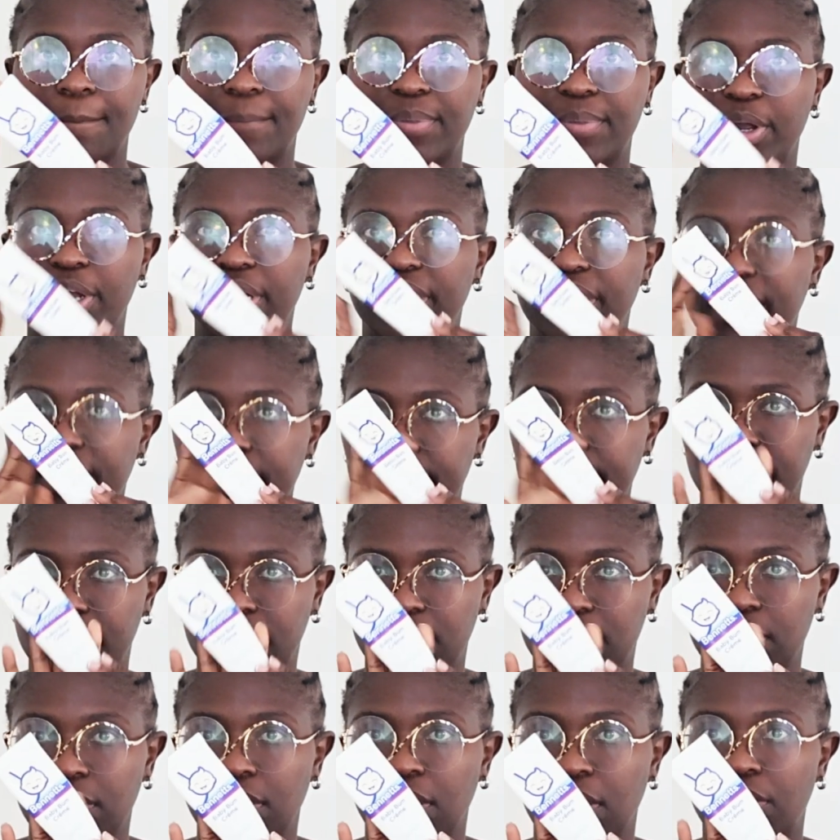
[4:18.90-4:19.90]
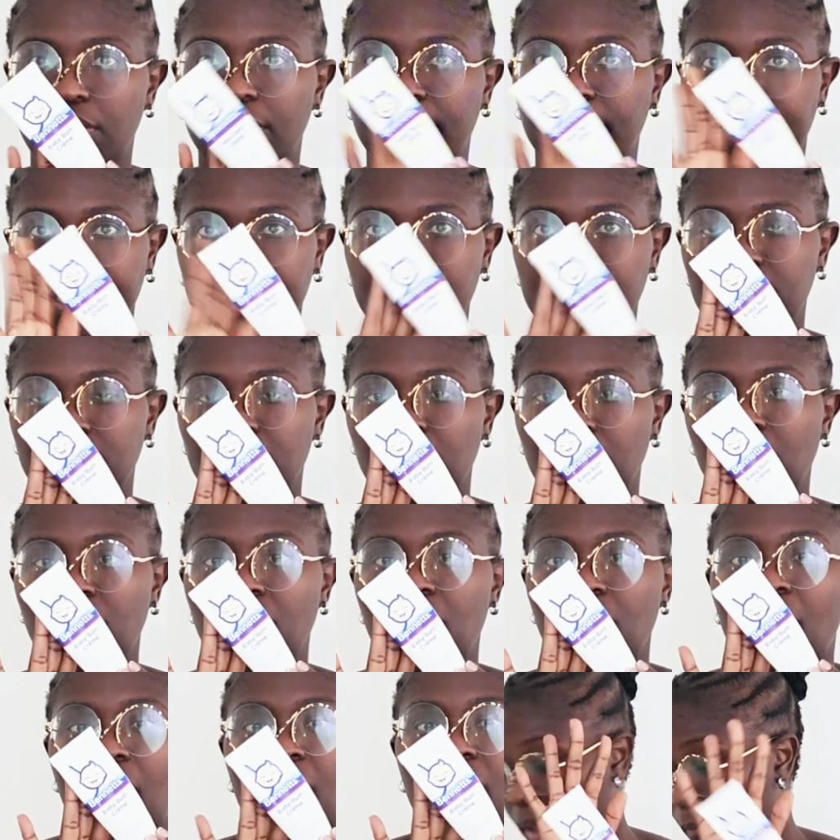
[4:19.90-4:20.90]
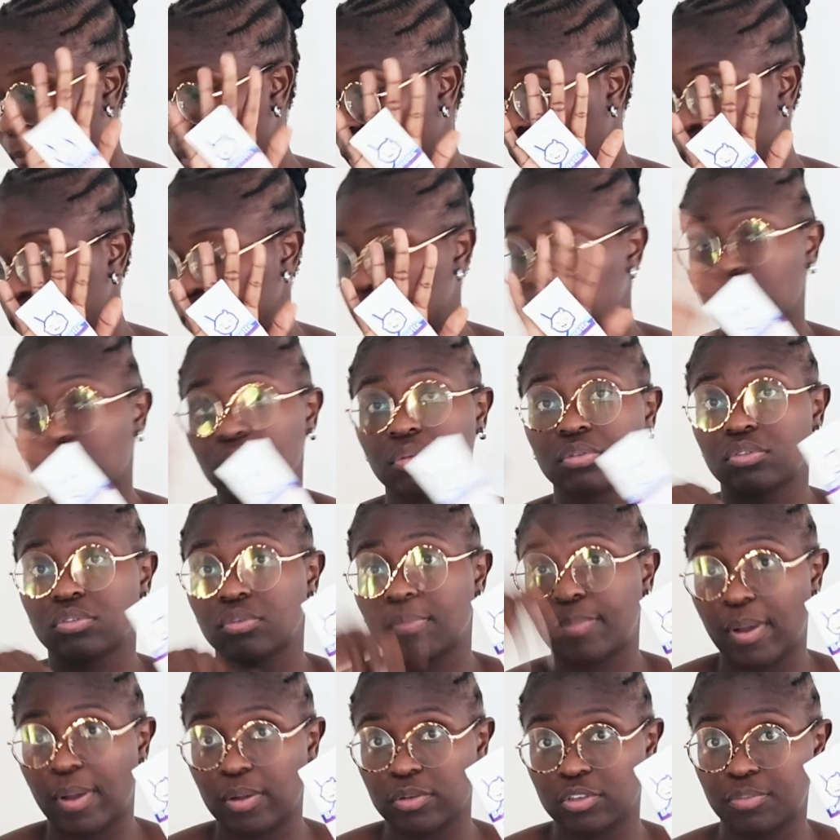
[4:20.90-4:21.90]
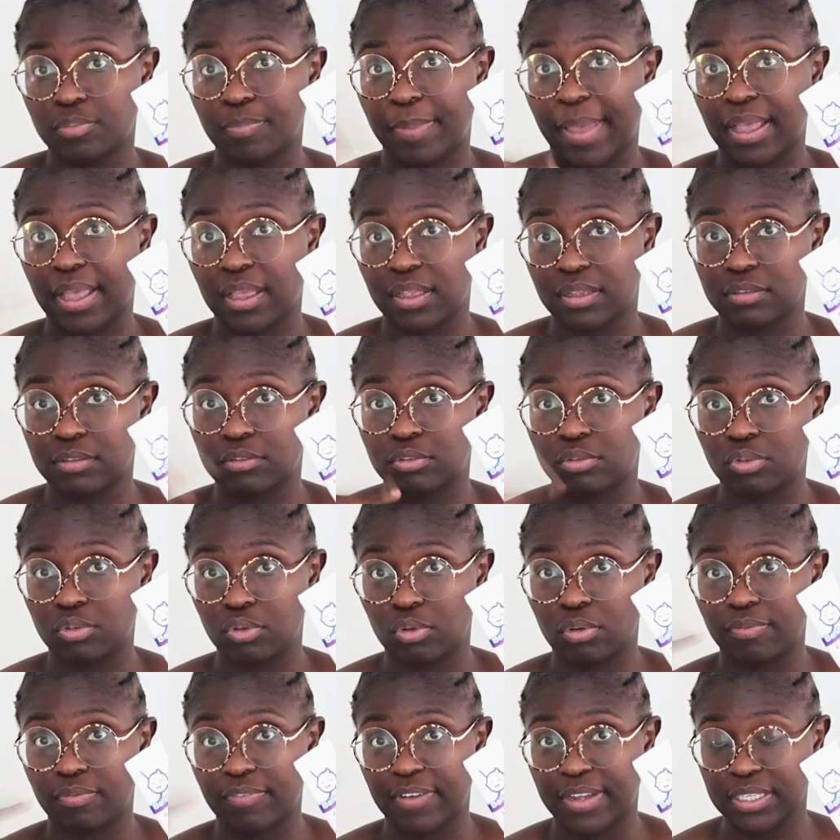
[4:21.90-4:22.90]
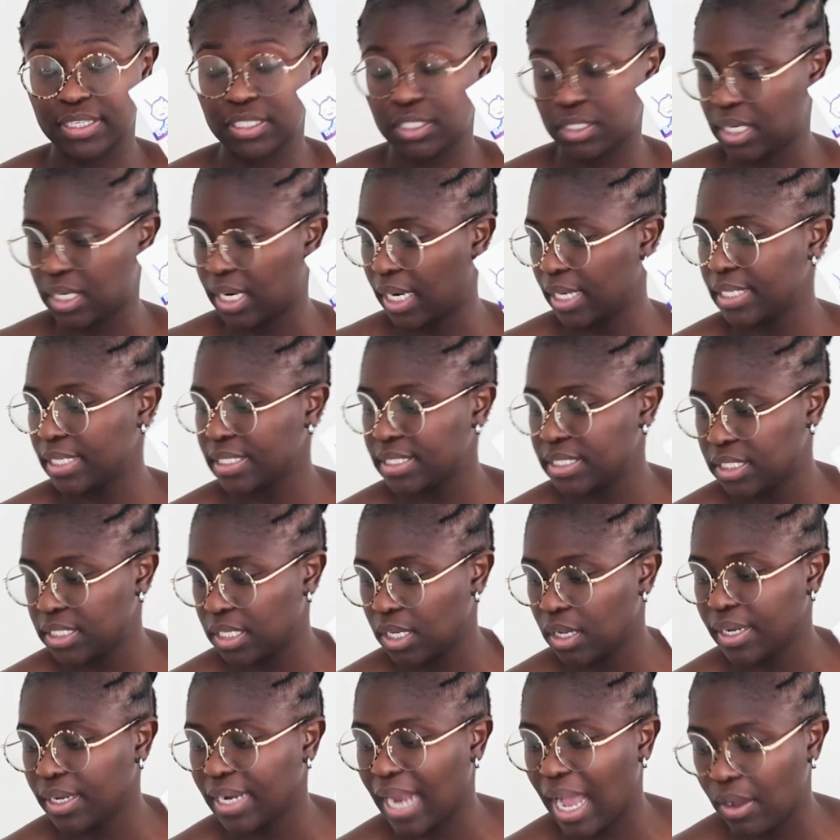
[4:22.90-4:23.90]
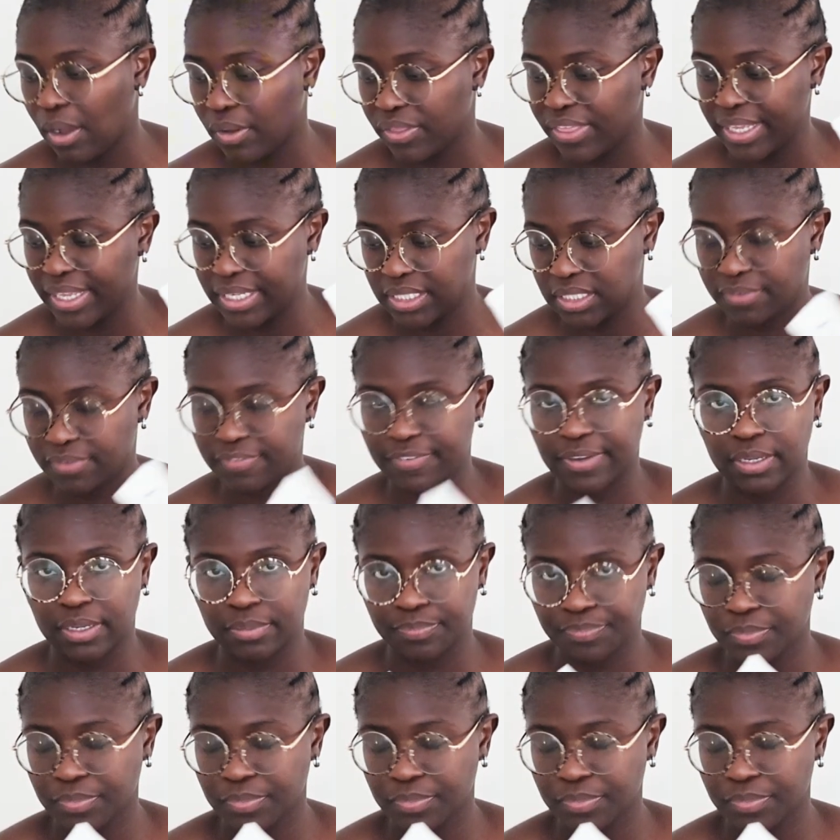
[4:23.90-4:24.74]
Bernett, right? I'm going to also bounce back into functionality and how they differ.